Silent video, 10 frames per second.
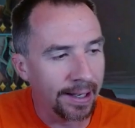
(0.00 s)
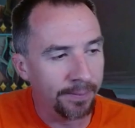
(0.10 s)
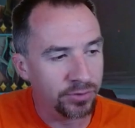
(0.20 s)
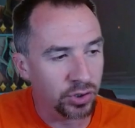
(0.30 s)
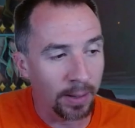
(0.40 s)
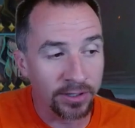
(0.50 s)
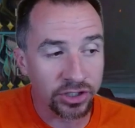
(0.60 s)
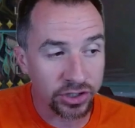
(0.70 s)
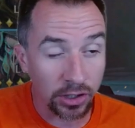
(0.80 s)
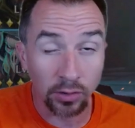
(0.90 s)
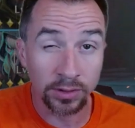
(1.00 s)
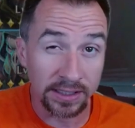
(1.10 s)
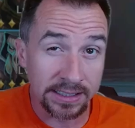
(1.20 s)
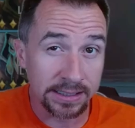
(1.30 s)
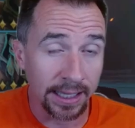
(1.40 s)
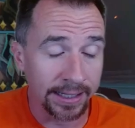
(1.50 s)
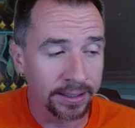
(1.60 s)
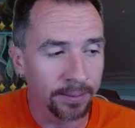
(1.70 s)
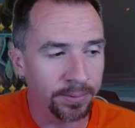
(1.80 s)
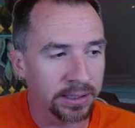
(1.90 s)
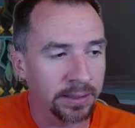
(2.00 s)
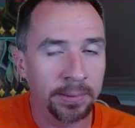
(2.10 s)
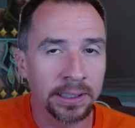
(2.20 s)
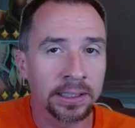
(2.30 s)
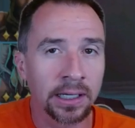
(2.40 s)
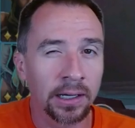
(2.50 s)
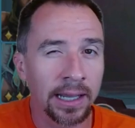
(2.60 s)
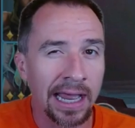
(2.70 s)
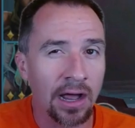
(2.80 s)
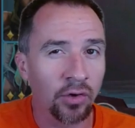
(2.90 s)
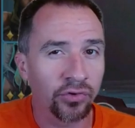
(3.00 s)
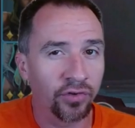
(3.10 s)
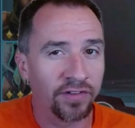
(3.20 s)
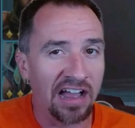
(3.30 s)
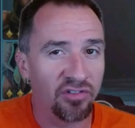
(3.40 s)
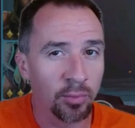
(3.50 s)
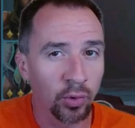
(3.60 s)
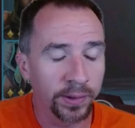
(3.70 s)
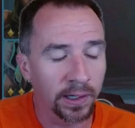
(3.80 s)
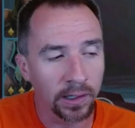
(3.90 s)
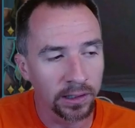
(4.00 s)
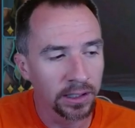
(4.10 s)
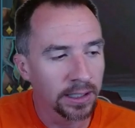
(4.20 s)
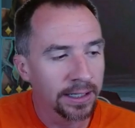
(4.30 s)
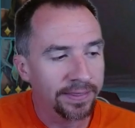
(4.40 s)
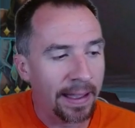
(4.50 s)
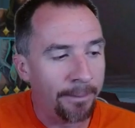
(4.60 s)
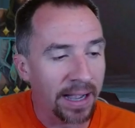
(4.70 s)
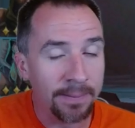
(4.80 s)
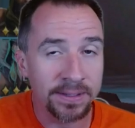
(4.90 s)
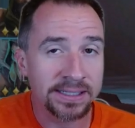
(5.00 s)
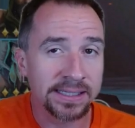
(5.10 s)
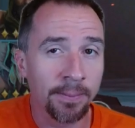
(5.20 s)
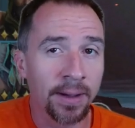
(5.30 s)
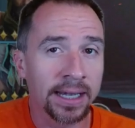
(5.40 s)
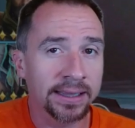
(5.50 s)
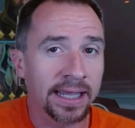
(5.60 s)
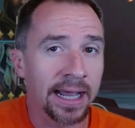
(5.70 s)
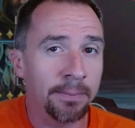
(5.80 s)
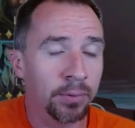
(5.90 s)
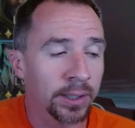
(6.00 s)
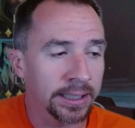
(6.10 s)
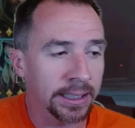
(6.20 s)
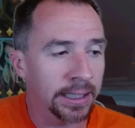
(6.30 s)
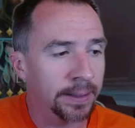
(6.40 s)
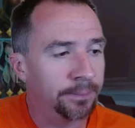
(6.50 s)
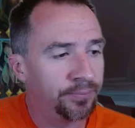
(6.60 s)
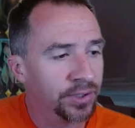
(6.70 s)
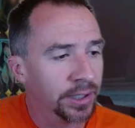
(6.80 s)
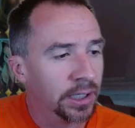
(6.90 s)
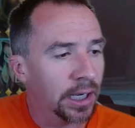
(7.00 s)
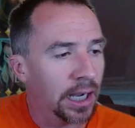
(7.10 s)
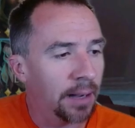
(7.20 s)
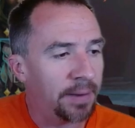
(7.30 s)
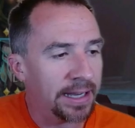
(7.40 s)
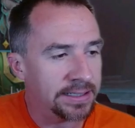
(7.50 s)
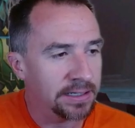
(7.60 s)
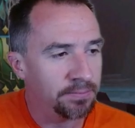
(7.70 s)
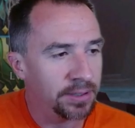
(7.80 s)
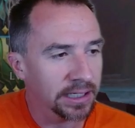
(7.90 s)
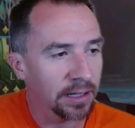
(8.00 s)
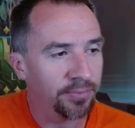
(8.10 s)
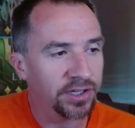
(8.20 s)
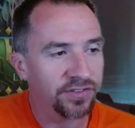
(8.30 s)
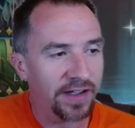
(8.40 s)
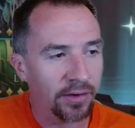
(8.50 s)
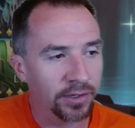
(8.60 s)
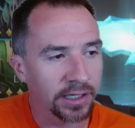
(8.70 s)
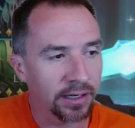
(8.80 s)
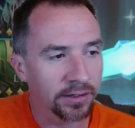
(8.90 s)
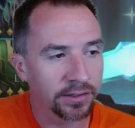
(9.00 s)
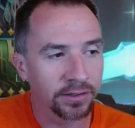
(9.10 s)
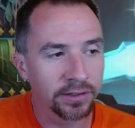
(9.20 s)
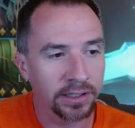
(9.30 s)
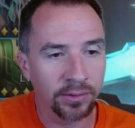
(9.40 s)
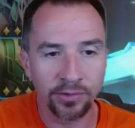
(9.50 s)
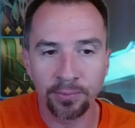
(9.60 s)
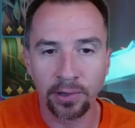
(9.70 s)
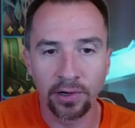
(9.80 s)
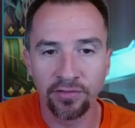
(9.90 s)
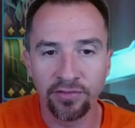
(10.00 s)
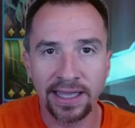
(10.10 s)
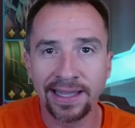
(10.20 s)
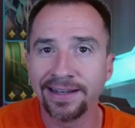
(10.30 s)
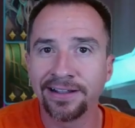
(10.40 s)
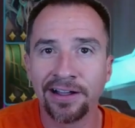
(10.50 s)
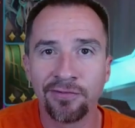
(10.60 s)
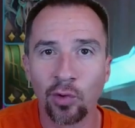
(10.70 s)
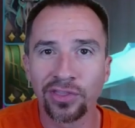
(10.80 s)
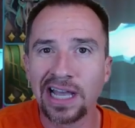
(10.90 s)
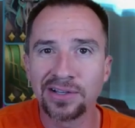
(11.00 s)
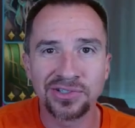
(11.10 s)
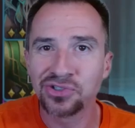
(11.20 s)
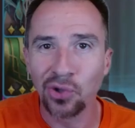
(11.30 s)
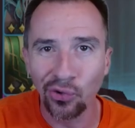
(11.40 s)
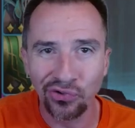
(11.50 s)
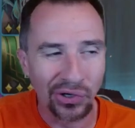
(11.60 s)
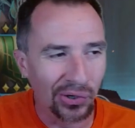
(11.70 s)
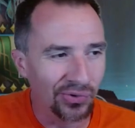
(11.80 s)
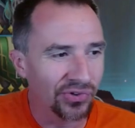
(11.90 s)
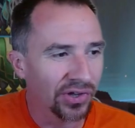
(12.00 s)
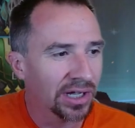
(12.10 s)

So I'm going to start with this lineup, and depending on how survivable we are, that might be somebody that I bring in. I did pick up this founder character. It was part of that 4,000 soul stones.